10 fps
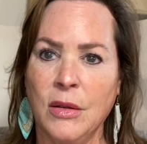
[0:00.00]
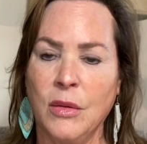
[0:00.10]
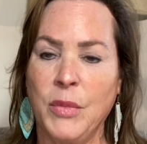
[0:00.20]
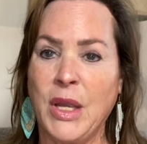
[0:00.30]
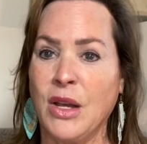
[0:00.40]

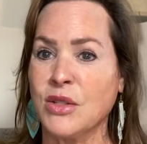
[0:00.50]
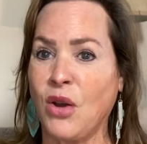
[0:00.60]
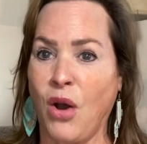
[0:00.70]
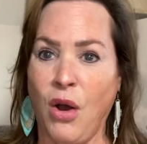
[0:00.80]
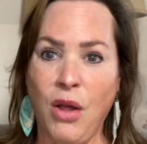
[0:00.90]
Because
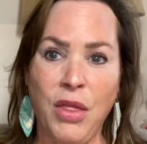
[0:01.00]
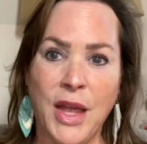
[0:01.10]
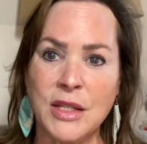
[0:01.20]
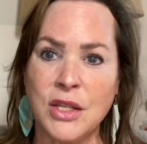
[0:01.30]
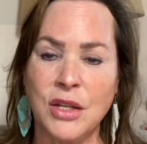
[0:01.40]
all
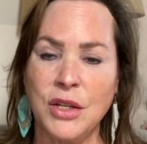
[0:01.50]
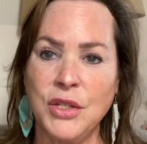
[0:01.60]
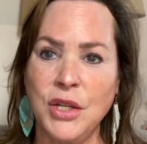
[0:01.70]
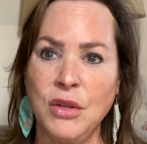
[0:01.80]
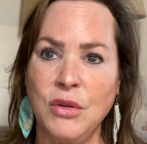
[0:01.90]
that's going to
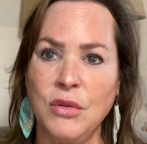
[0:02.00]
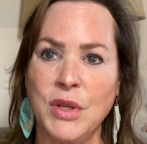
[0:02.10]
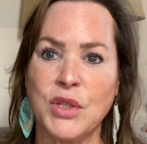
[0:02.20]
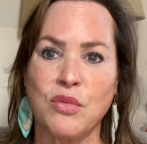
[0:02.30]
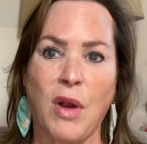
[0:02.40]
do
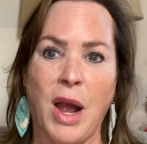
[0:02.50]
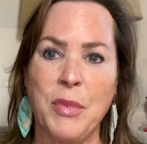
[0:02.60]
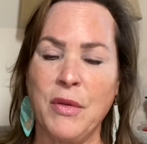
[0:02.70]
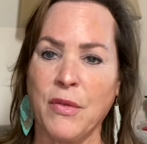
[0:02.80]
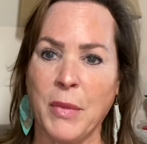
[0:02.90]
is rob
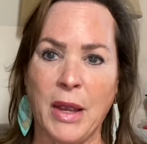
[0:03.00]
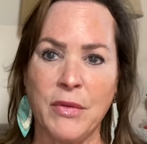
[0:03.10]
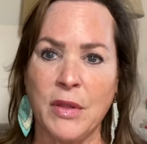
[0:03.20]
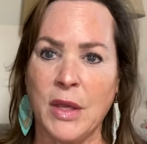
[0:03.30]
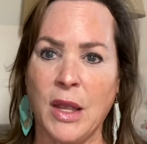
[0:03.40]
you from
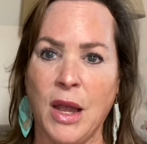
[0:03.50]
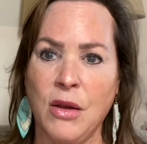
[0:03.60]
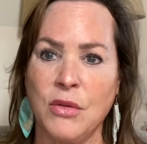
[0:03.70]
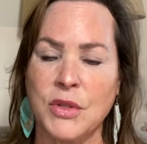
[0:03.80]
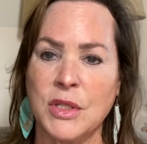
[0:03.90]
everything
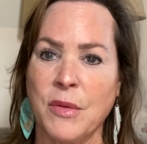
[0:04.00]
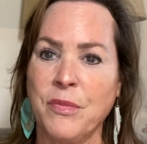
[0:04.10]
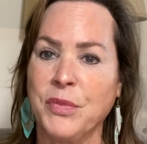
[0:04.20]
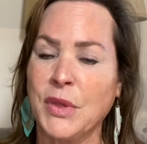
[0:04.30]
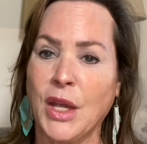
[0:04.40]
else,
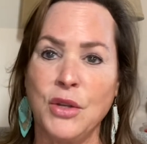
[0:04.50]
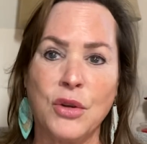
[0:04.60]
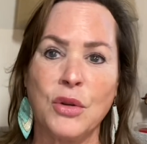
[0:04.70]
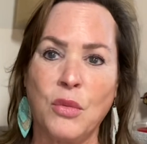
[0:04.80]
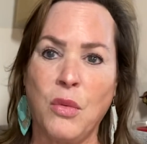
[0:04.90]
and you're
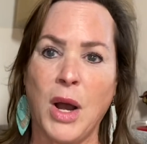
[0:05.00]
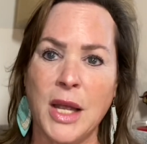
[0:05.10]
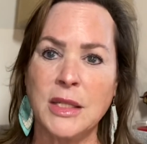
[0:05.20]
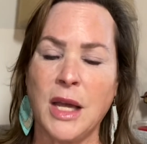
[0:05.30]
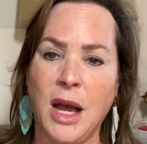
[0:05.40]
going to
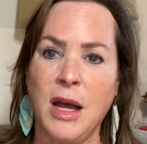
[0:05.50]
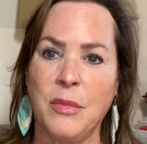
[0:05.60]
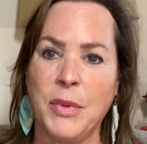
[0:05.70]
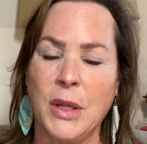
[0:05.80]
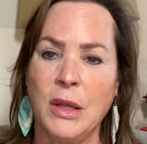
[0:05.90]
wind
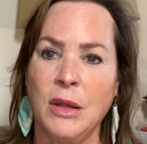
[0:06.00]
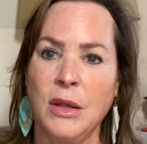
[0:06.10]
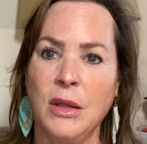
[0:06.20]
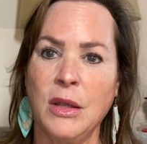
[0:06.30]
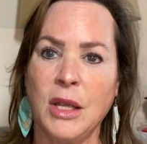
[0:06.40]
up
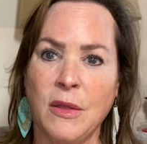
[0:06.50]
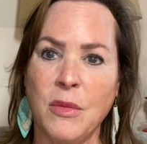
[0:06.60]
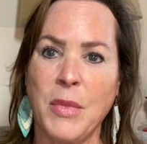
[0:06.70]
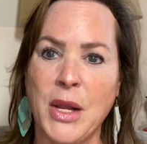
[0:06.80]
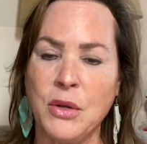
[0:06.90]
in the
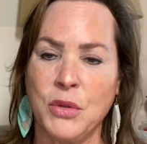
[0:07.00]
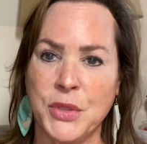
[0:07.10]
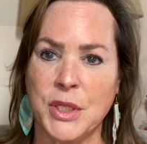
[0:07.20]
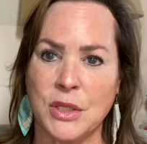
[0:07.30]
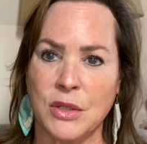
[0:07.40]
medical
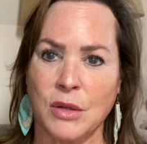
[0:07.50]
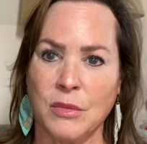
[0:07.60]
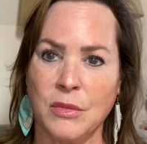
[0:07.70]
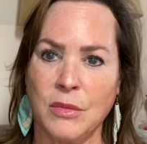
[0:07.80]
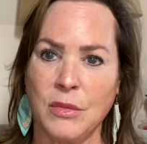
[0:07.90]

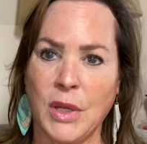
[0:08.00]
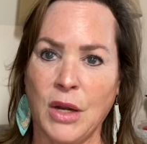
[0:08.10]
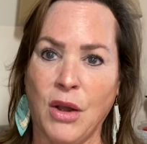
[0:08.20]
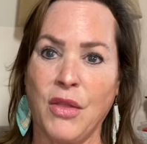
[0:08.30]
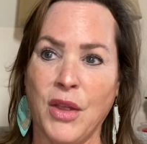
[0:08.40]
system and
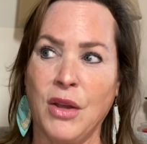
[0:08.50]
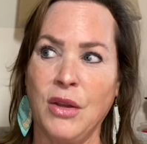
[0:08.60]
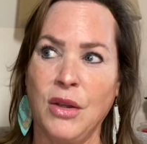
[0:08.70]
on the